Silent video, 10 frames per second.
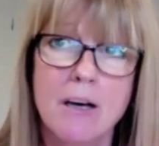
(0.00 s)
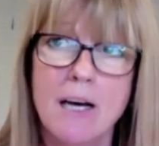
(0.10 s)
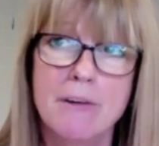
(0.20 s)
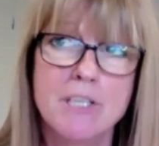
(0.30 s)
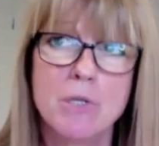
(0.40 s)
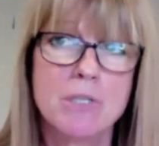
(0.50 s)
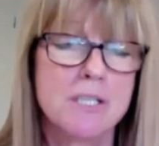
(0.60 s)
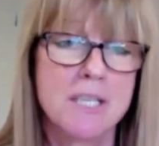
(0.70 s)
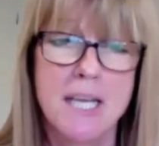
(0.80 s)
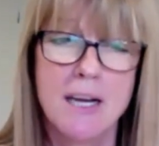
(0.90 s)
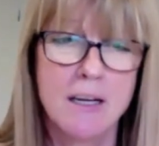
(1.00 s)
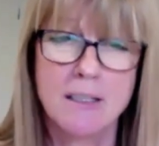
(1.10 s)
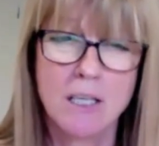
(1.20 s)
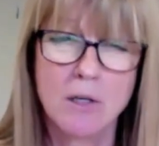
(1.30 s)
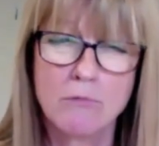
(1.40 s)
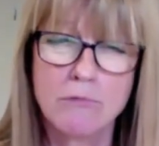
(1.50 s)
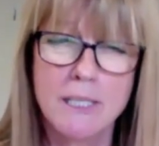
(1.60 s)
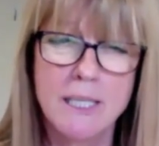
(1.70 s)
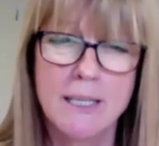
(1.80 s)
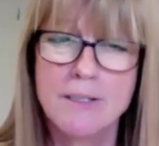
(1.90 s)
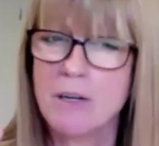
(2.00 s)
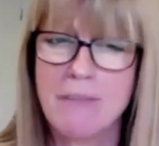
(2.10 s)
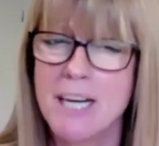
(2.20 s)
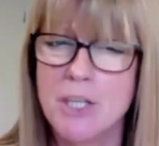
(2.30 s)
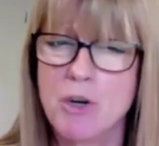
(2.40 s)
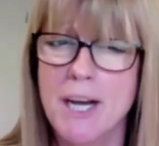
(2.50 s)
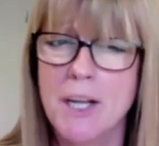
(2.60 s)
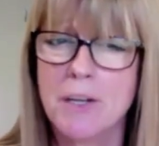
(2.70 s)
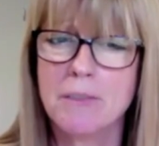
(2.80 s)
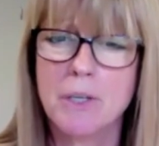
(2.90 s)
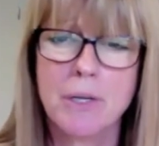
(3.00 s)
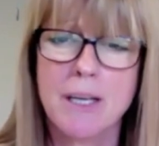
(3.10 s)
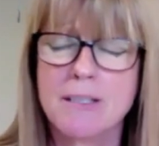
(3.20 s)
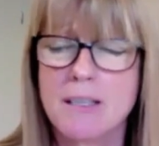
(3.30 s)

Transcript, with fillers: our doctors here are really don't have any training on it,